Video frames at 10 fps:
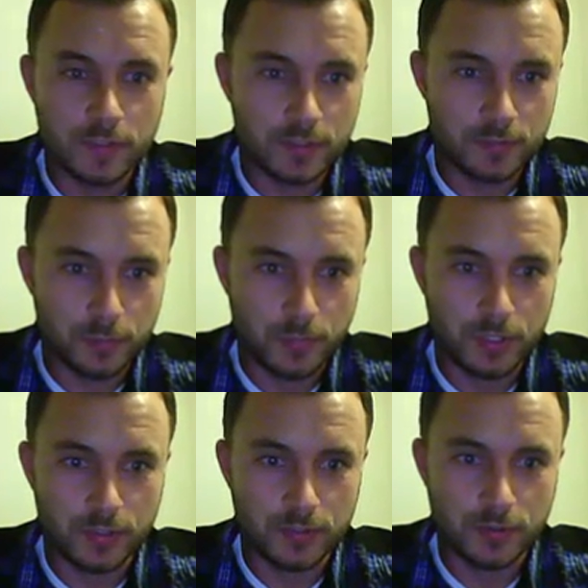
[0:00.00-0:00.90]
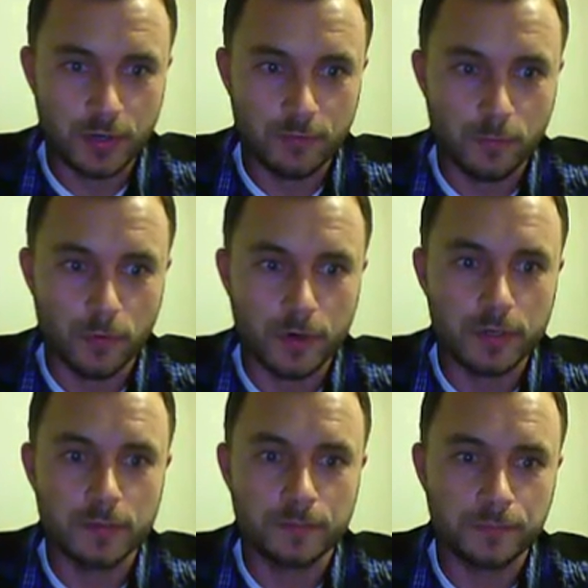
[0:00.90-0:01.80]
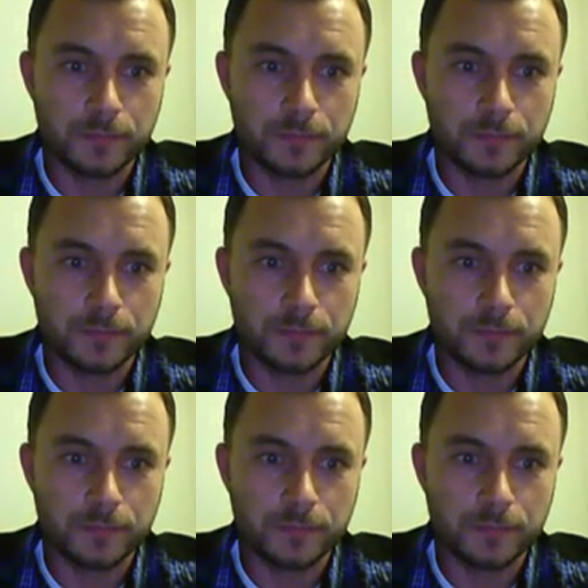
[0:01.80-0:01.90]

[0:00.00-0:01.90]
so this is pretty straightforward.